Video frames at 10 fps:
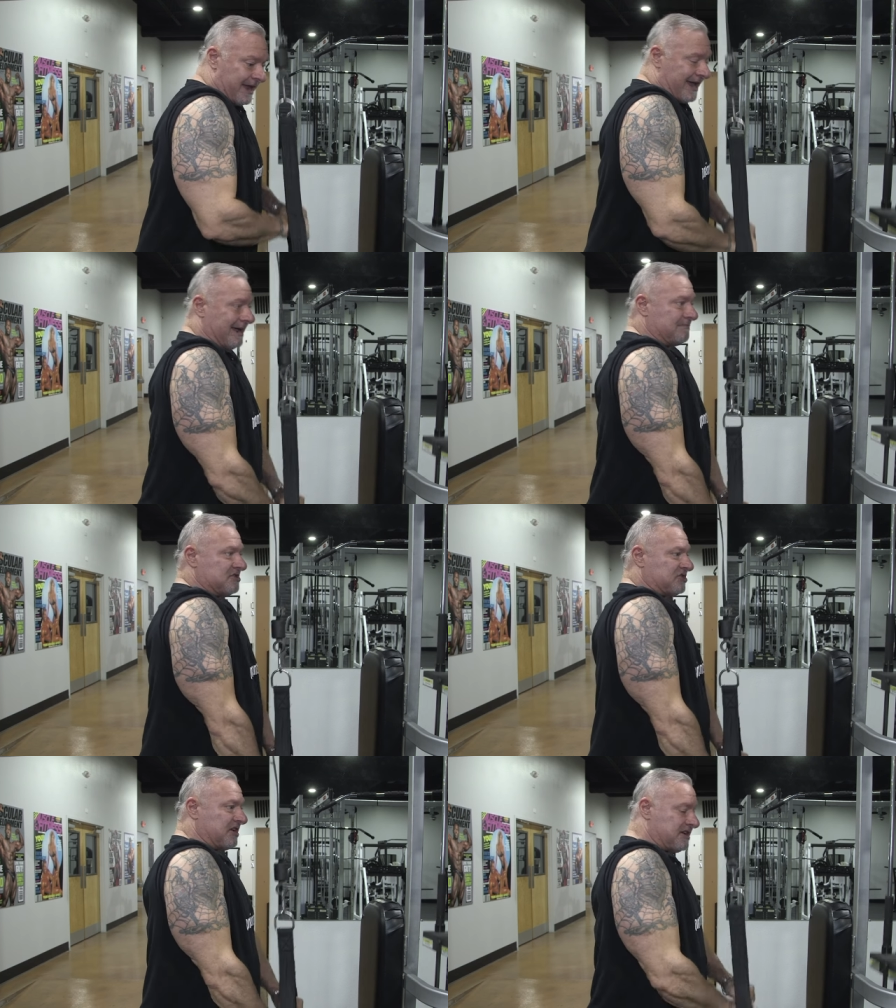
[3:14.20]
And I'm
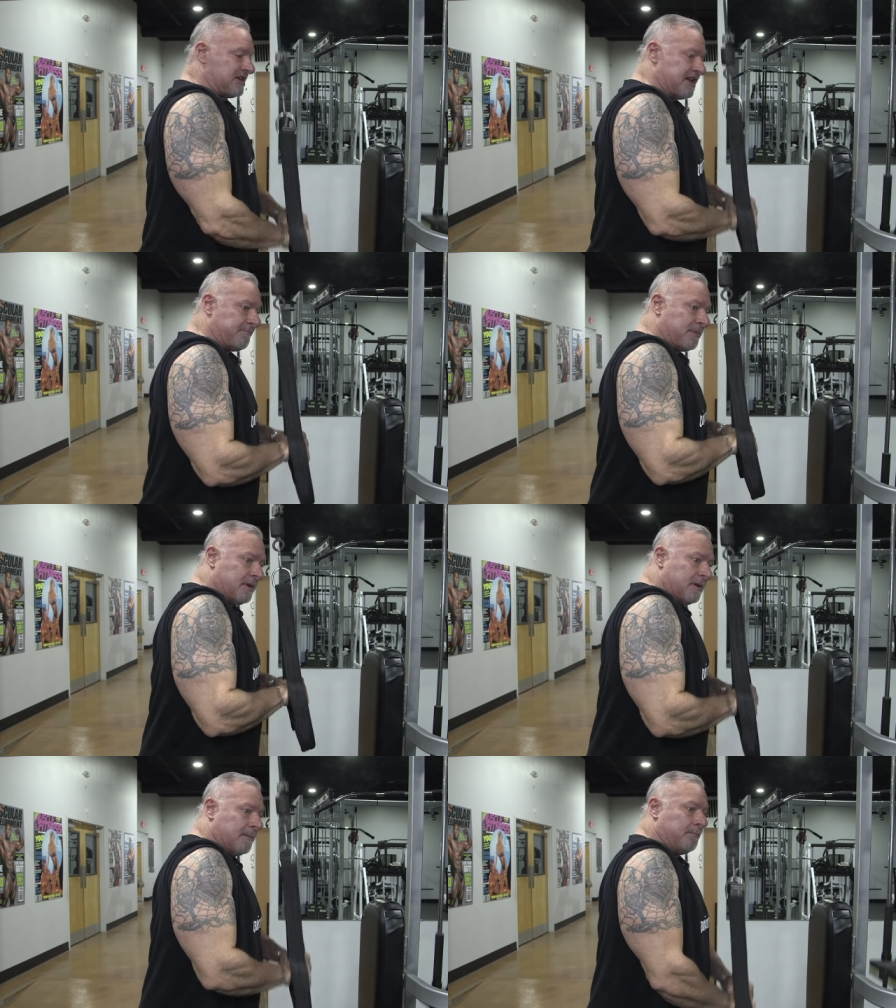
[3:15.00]
just gonna keep
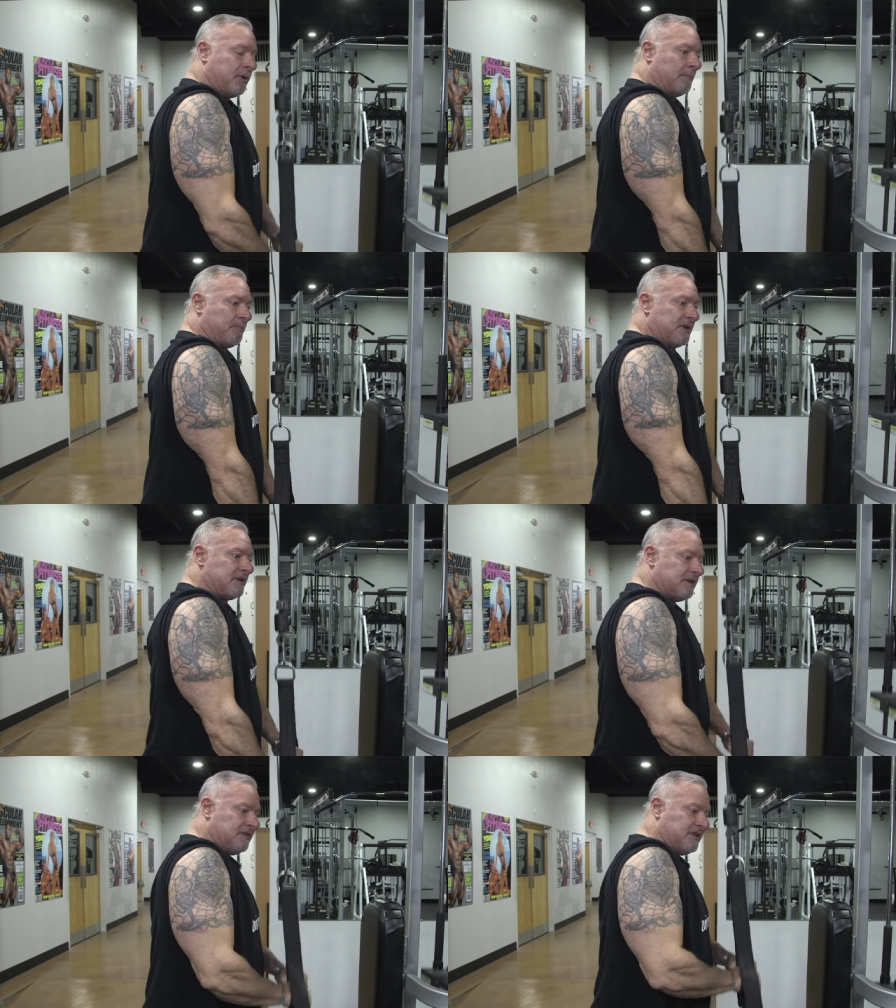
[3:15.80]

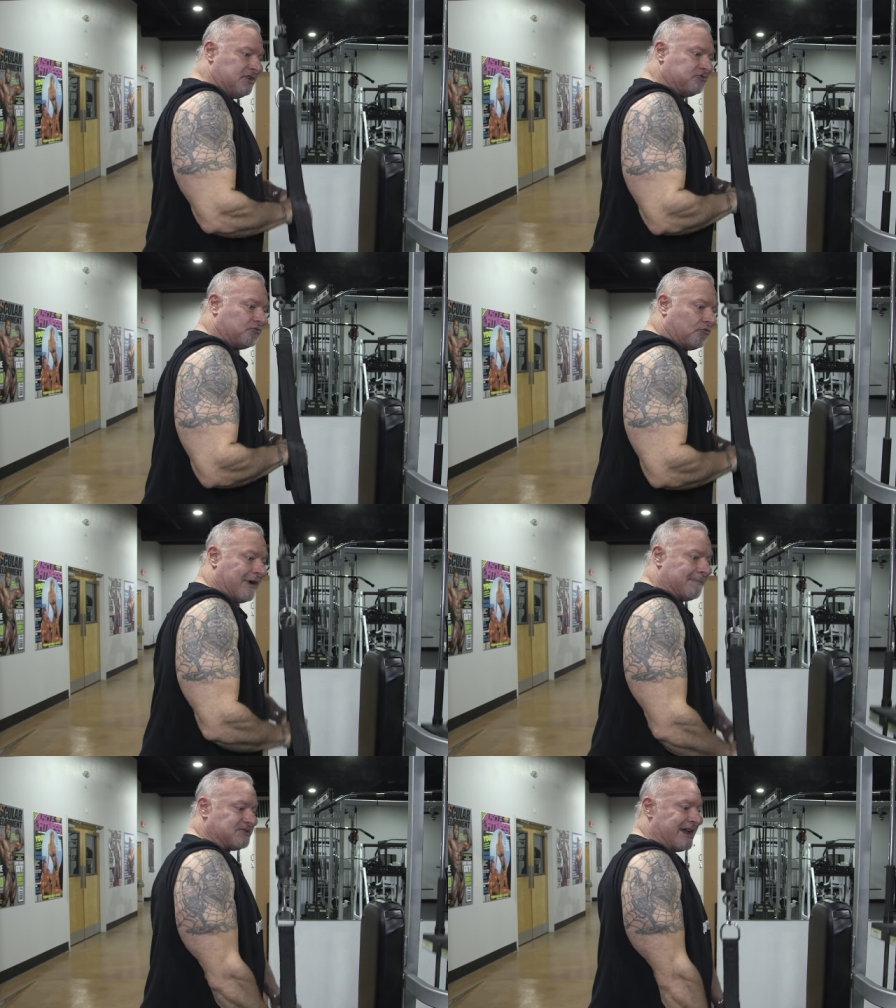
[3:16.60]
pumping these
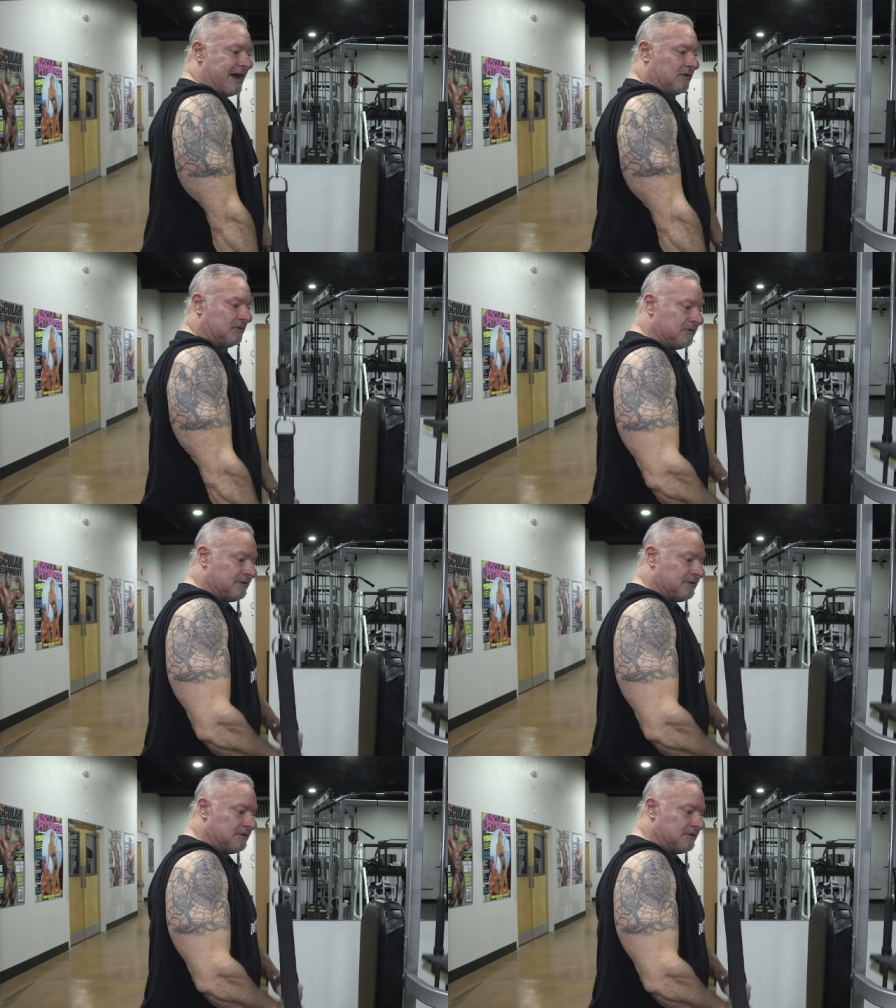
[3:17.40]
reps out.